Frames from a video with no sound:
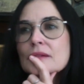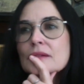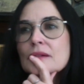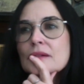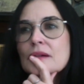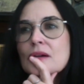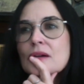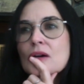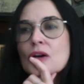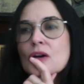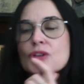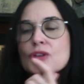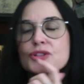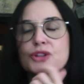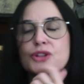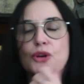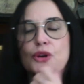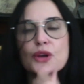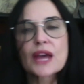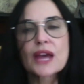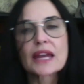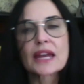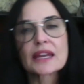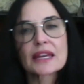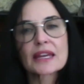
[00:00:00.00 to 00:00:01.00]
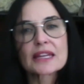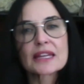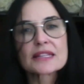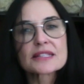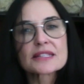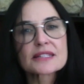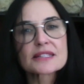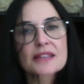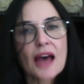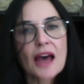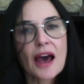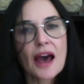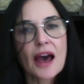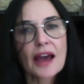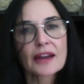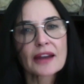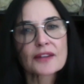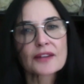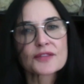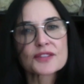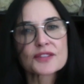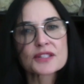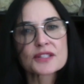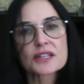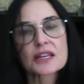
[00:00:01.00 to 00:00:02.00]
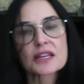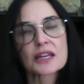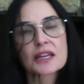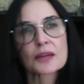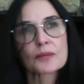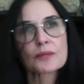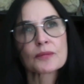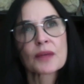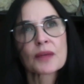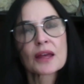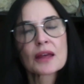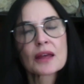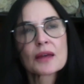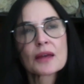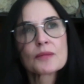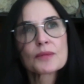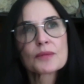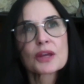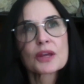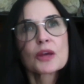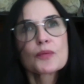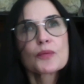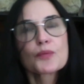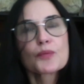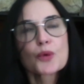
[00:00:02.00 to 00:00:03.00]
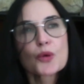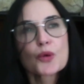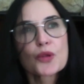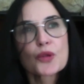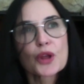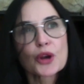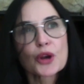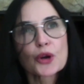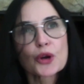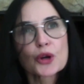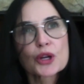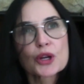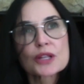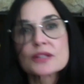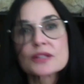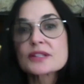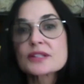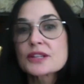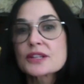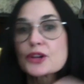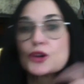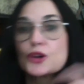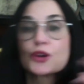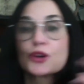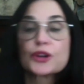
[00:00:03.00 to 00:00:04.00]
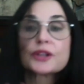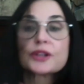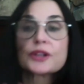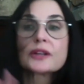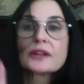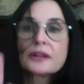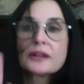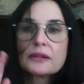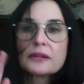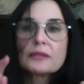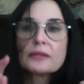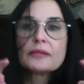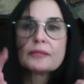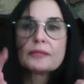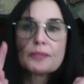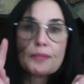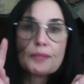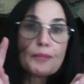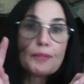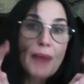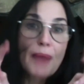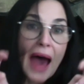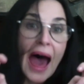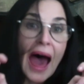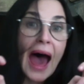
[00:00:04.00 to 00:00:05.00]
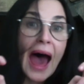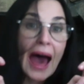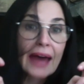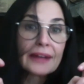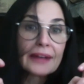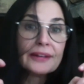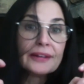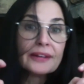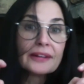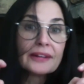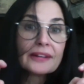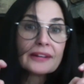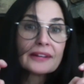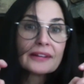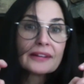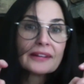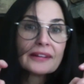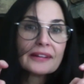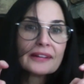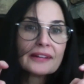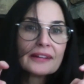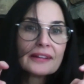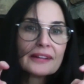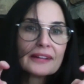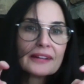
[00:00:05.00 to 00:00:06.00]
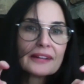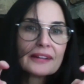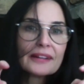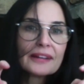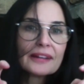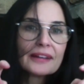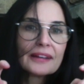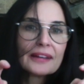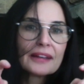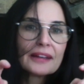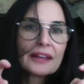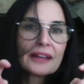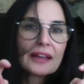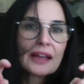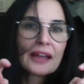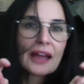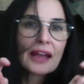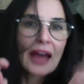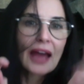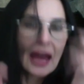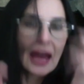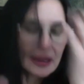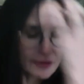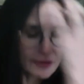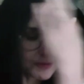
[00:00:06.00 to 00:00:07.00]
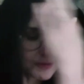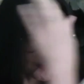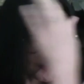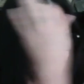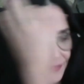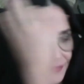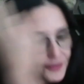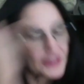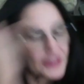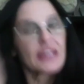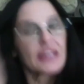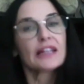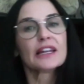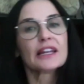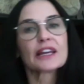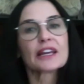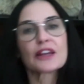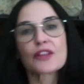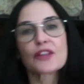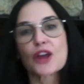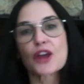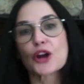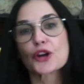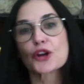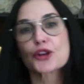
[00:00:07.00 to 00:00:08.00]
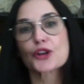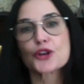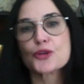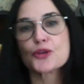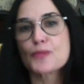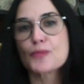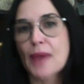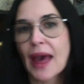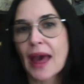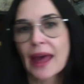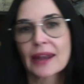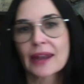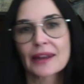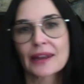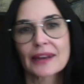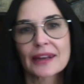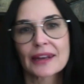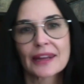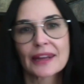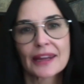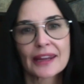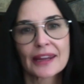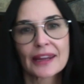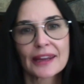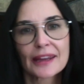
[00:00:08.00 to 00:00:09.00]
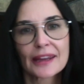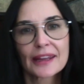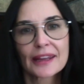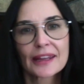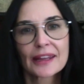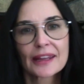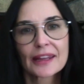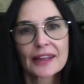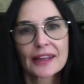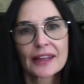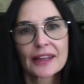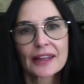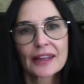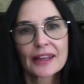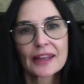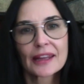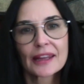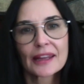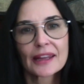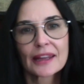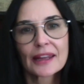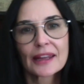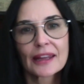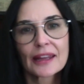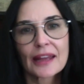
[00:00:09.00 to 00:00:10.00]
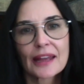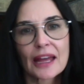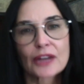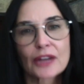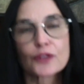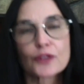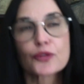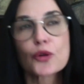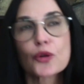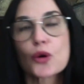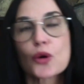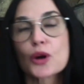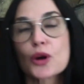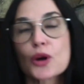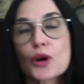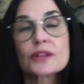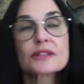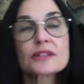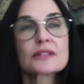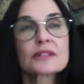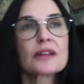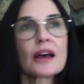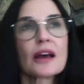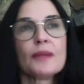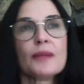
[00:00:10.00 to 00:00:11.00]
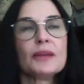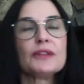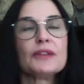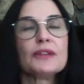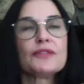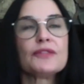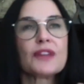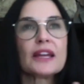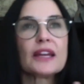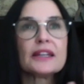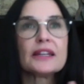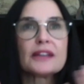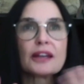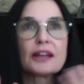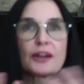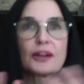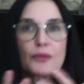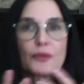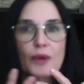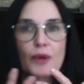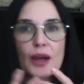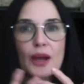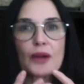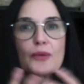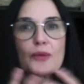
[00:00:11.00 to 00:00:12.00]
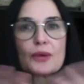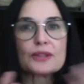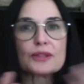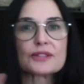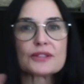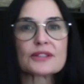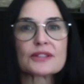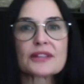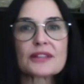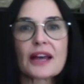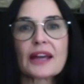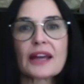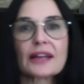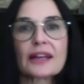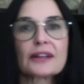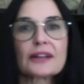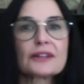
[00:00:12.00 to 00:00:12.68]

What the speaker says: also getting inside of seeing people that are considered bad and feeling their humanity. And of course, I mean, Faye Dunaway was like,